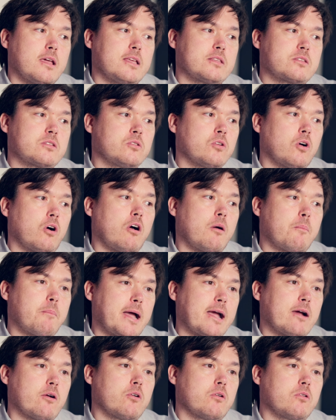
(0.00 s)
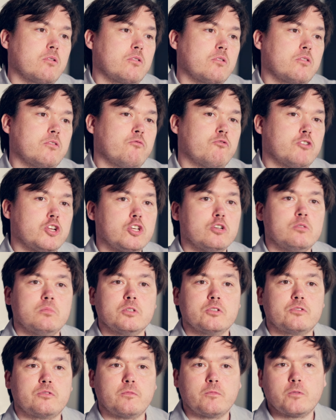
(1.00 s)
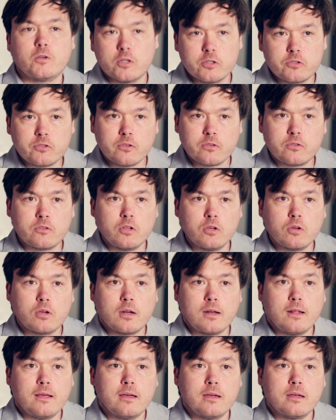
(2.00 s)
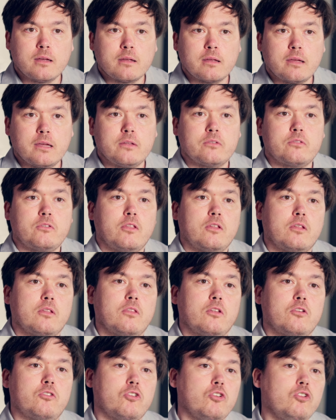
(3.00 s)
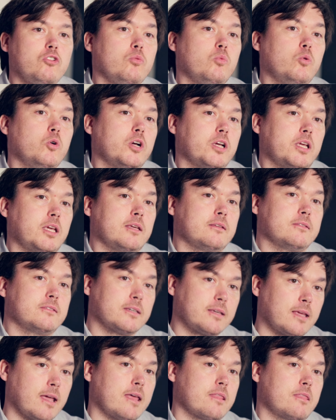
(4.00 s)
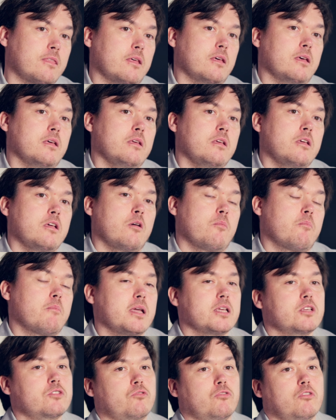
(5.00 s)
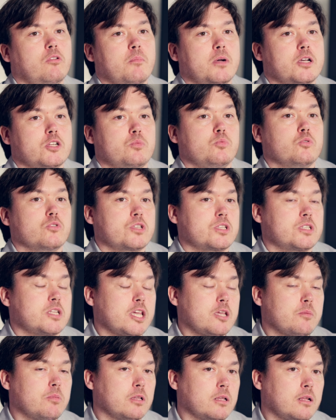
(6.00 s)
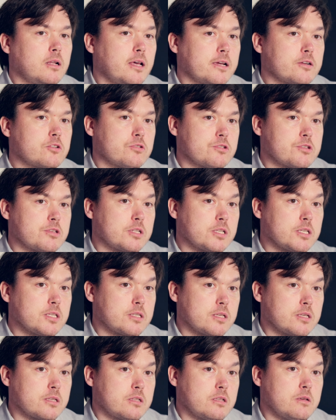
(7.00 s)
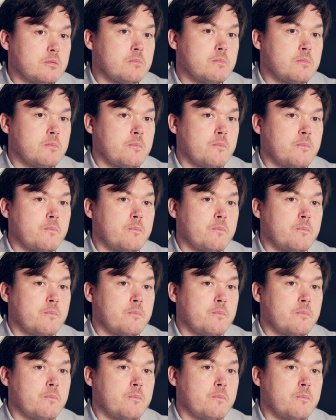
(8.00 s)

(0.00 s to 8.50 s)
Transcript: it's not about renewables versus nuclear, it's that the two working together makes for a much more stable electricity system.